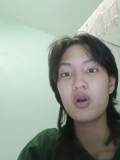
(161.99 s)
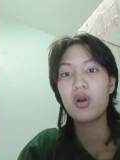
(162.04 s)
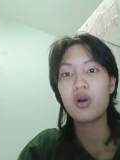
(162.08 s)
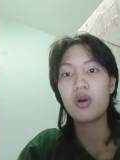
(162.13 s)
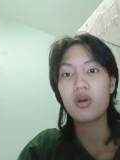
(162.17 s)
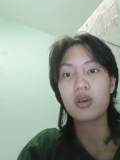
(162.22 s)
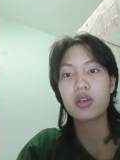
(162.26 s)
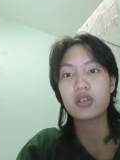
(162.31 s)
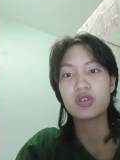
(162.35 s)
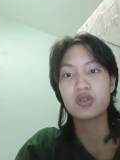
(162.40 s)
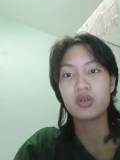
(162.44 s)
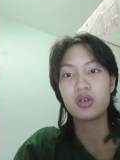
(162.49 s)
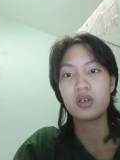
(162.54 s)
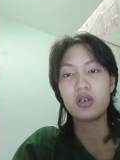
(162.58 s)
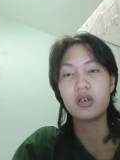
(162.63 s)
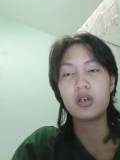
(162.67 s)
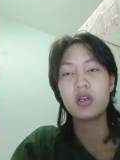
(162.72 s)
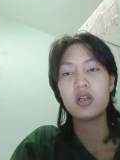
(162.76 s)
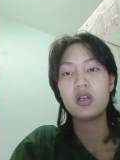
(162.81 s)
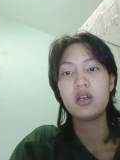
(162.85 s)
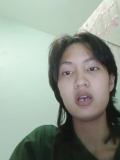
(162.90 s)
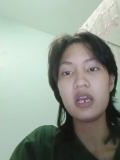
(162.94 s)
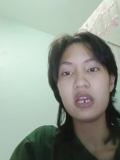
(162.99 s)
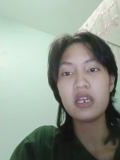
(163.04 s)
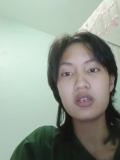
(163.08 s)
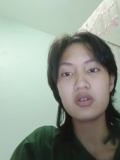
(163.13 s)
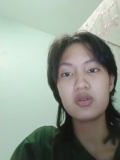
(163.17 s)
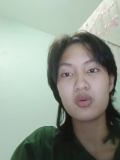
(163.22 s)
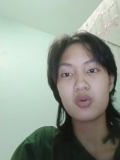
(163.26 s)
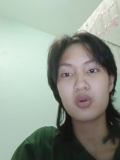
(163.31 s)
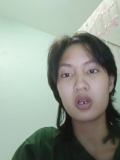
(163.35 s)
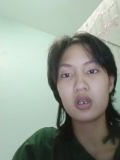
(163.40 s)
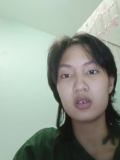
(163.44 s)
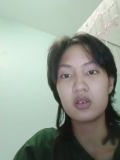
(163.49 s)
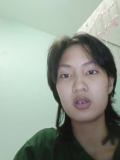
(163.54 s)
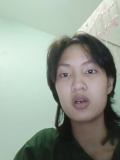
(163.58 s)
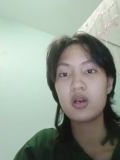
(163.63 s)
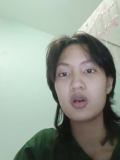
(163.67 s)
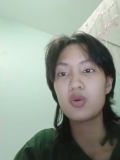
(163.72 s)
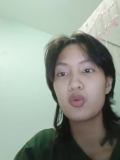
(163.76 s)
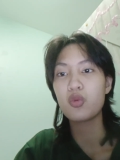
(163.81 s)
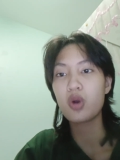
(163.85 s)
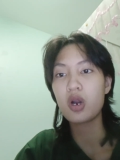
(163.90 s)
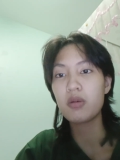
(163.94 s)
orchestra, ignorant,
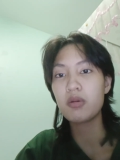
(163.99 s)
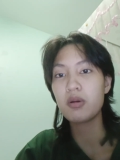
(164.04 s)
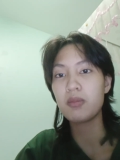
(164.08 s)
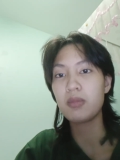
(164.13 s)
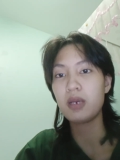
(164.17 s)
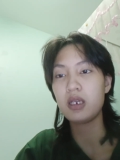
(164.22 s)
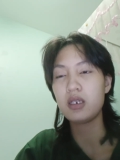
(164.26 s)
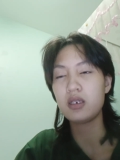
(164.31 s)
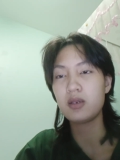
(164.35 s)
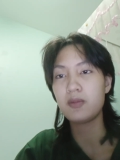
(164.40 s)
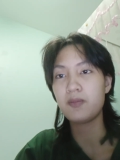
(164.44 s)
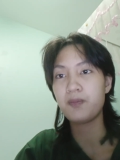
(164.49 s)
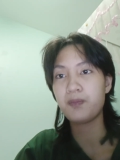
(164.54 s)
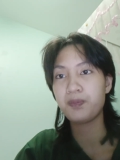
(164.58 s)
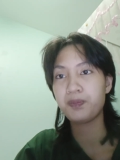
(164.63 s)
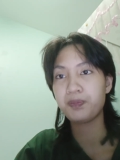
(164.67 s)
rubbermaid,